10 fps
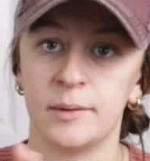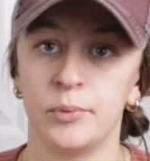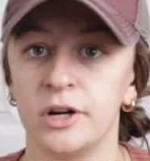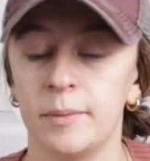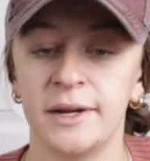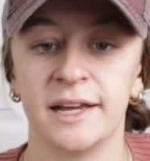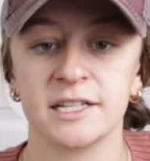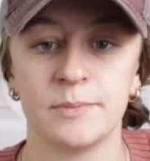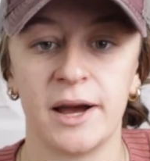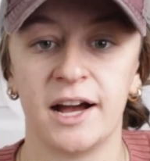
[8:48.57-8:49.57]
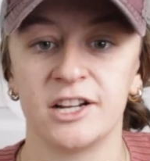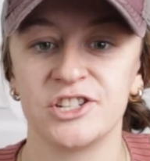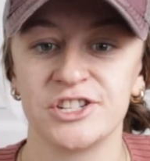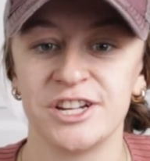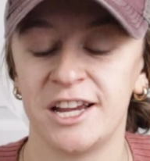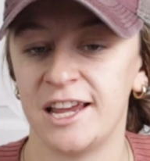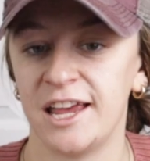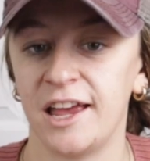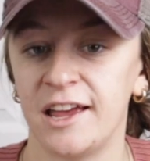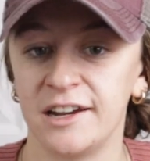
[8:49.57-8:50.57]
and put on my next batch
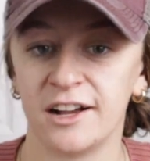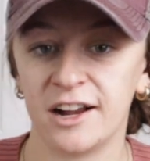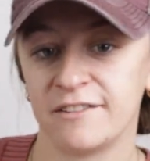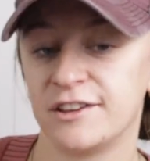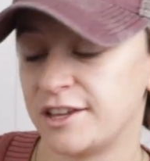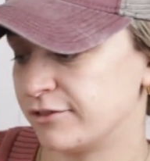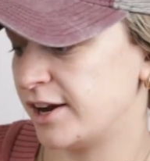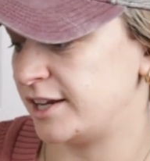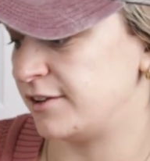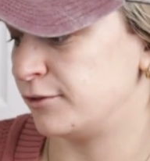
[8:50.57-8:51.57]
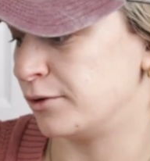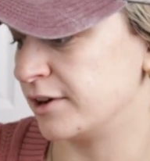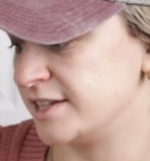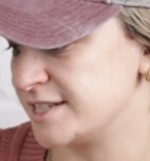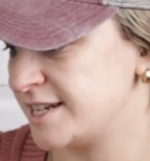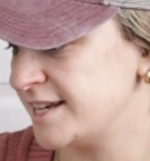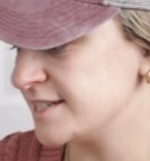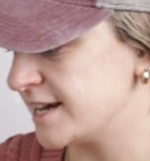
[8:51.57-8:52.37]
and got everything ready for this taste